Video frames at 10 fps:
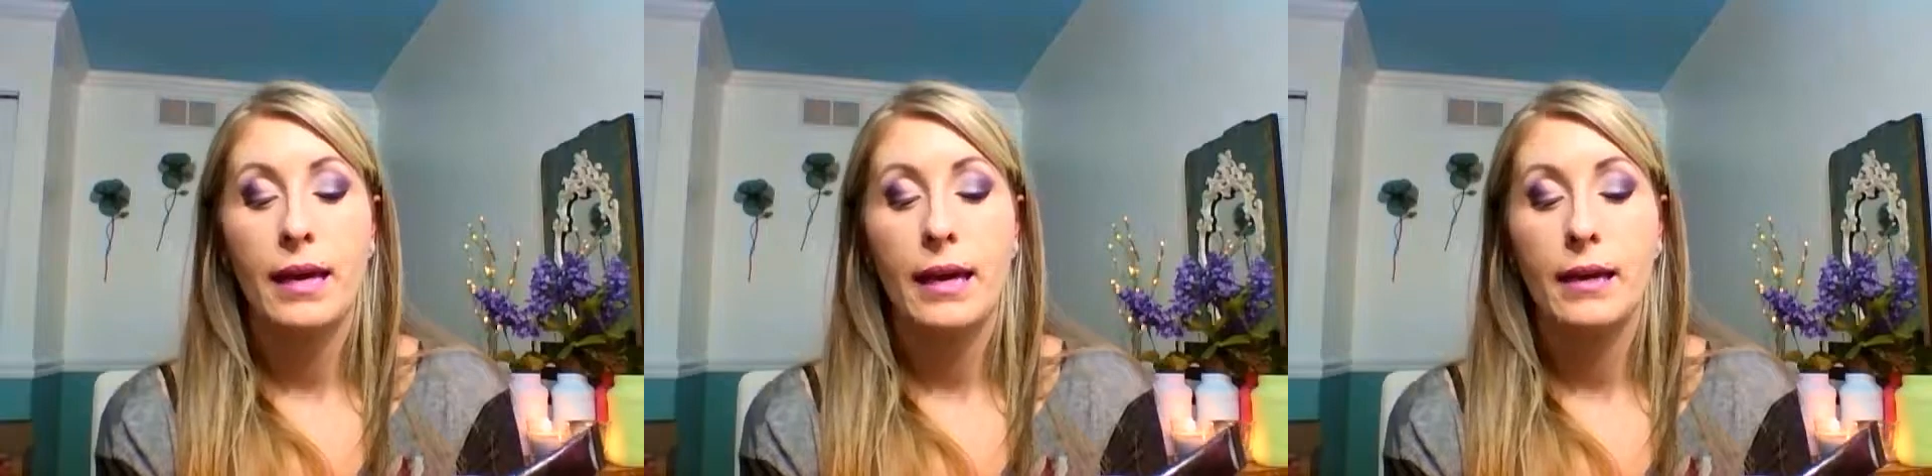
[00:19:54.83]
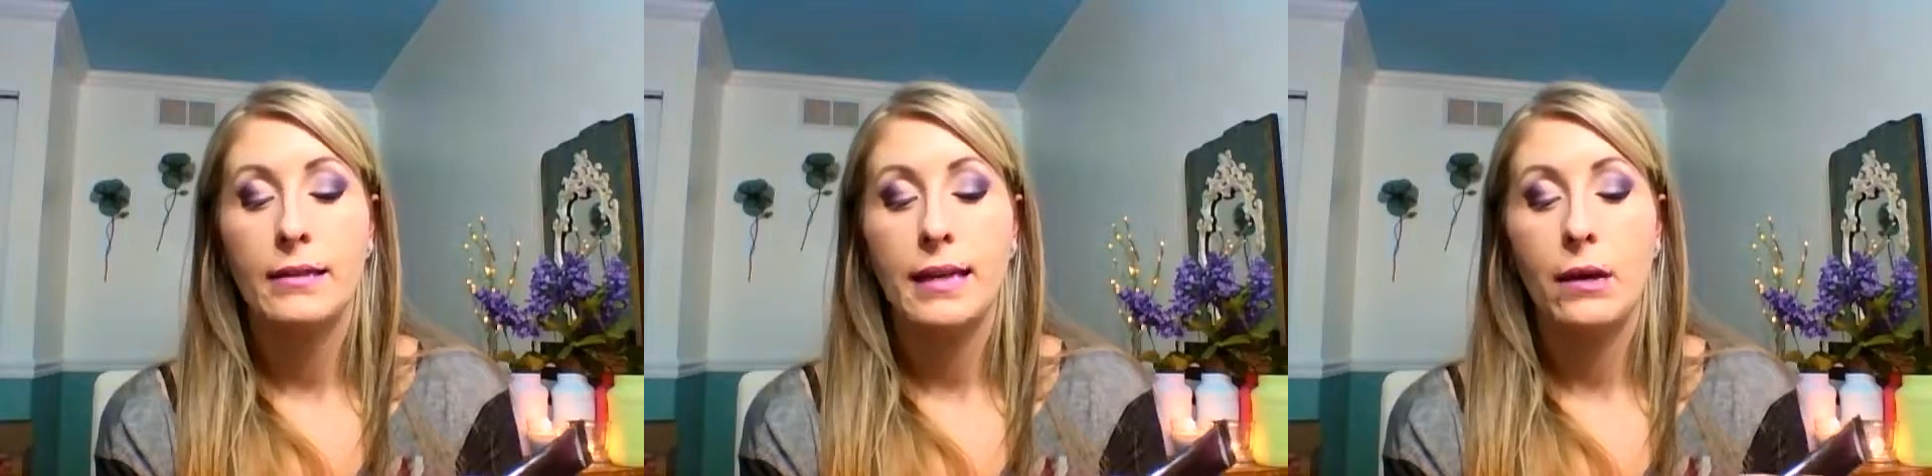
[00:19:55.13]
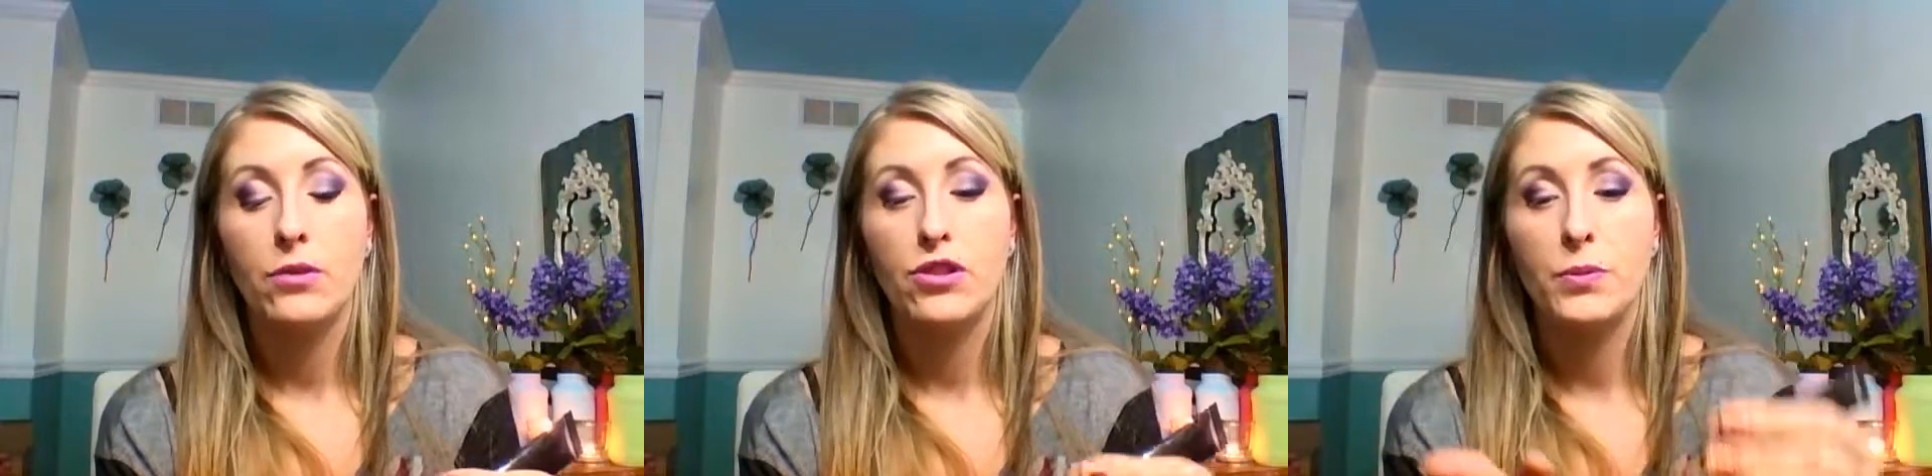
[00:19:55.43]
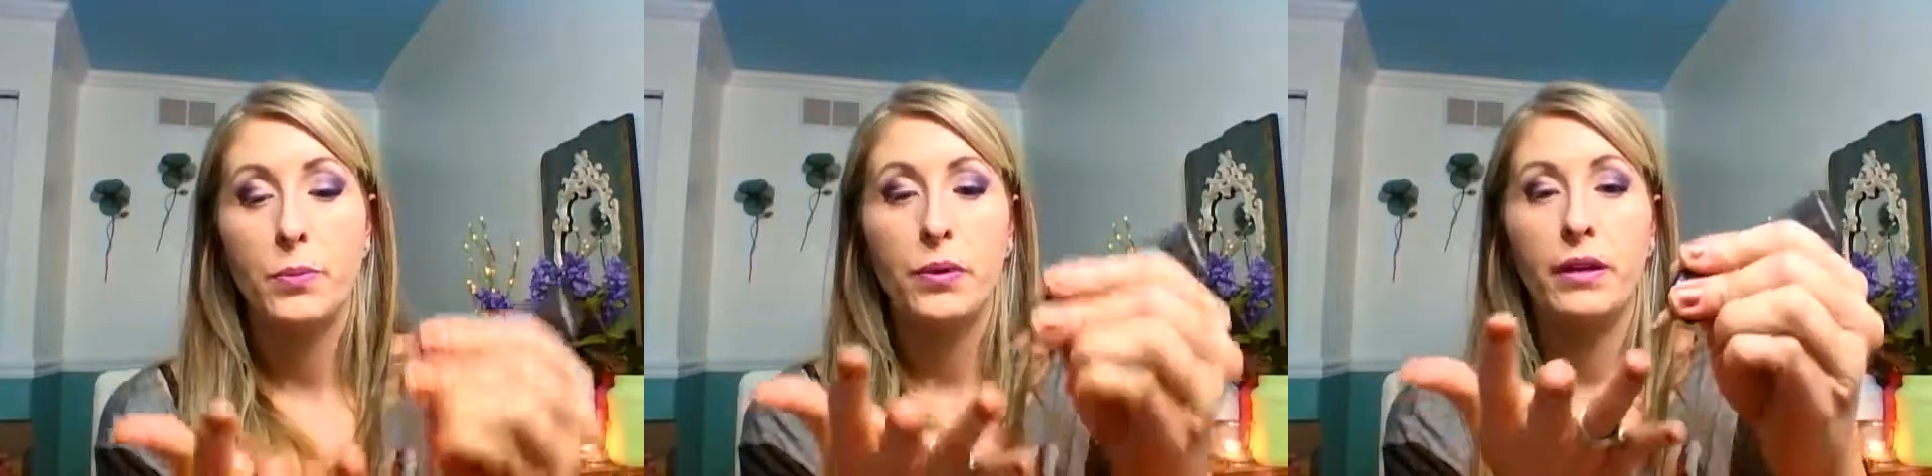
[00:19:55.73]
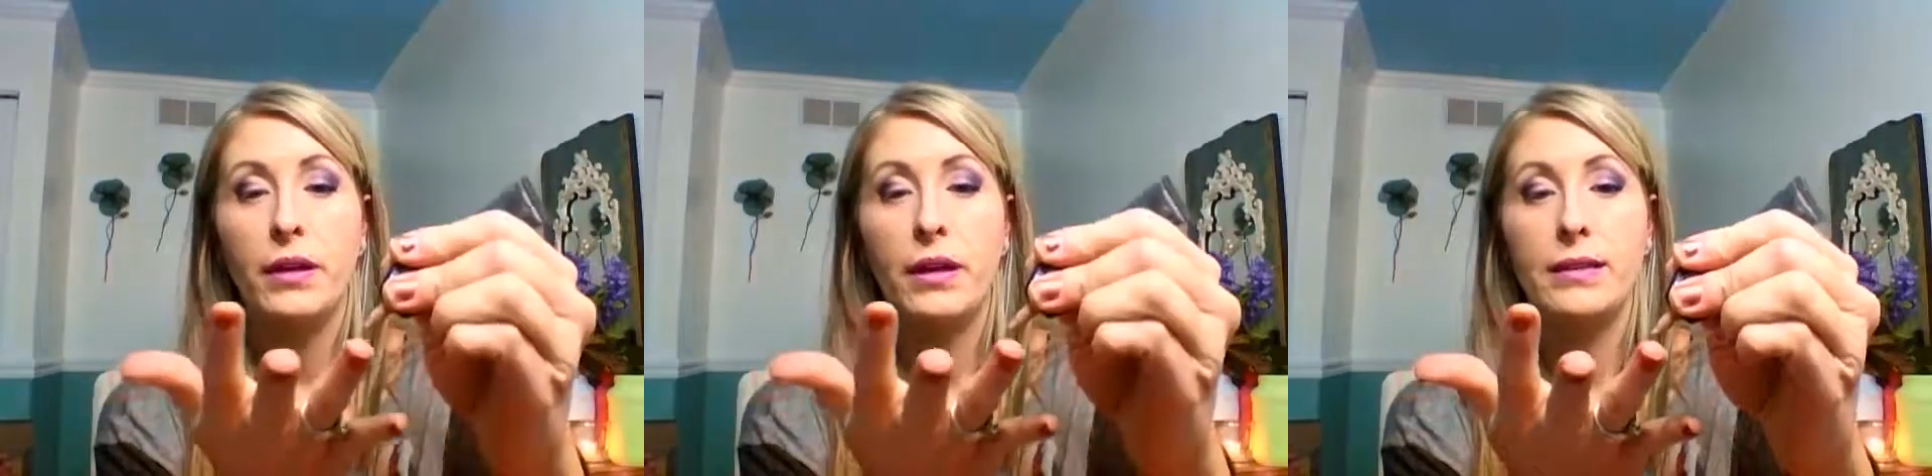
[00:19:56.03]
And I will just
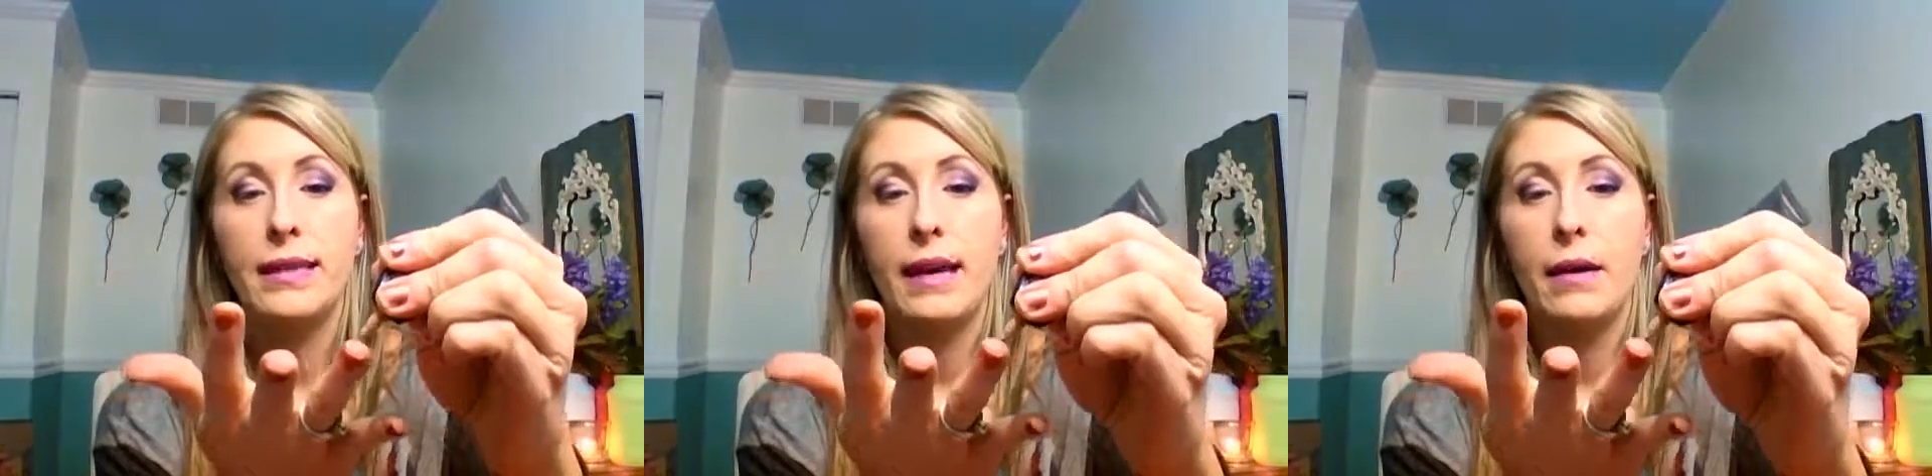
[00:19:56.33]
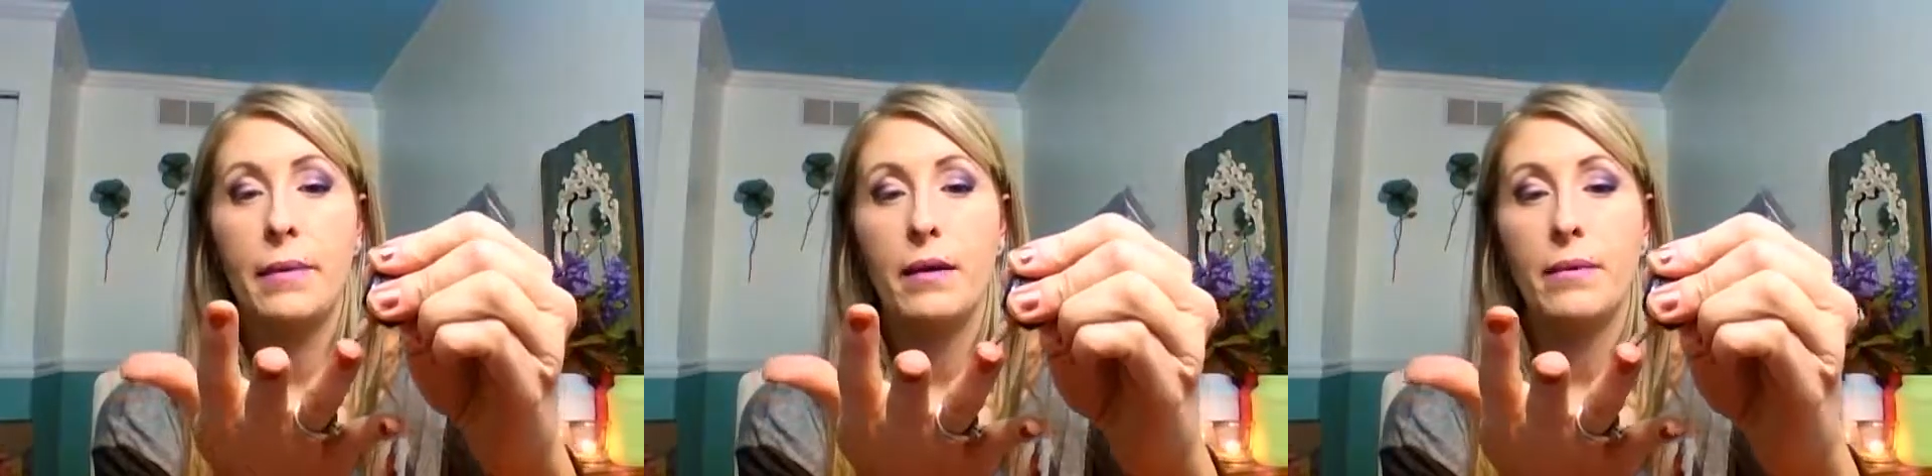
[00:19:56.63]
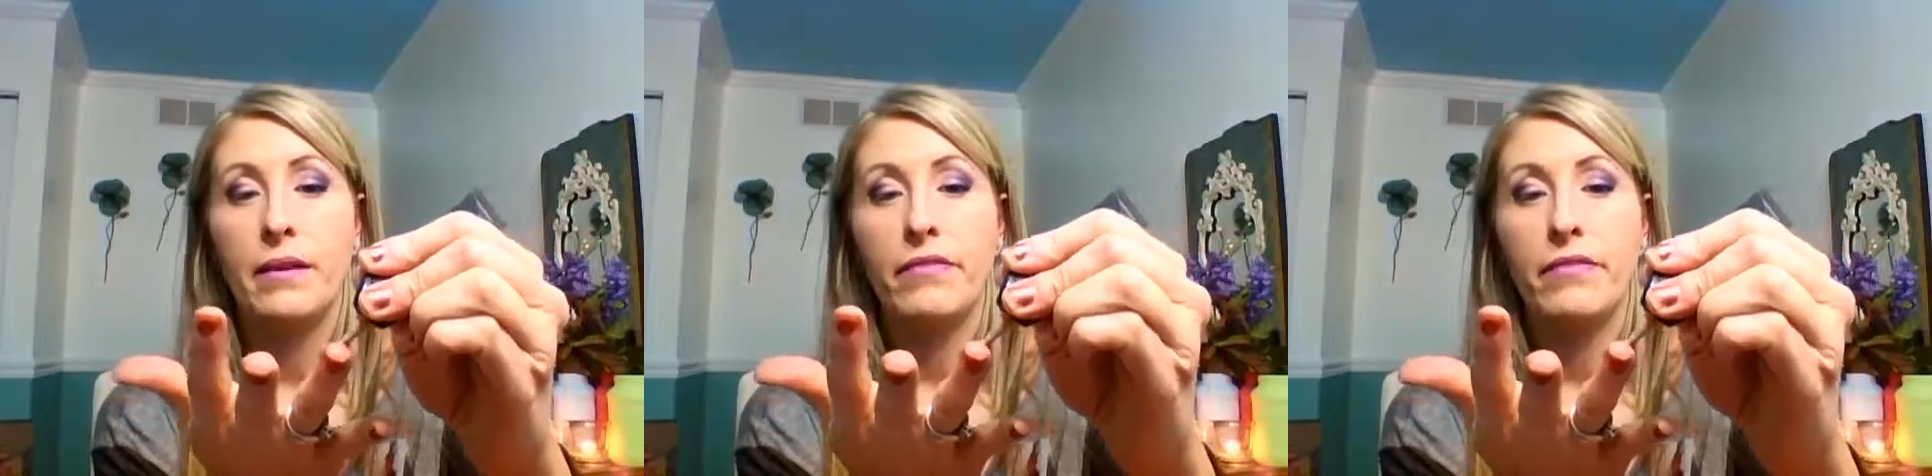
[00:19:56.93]
put a dab on my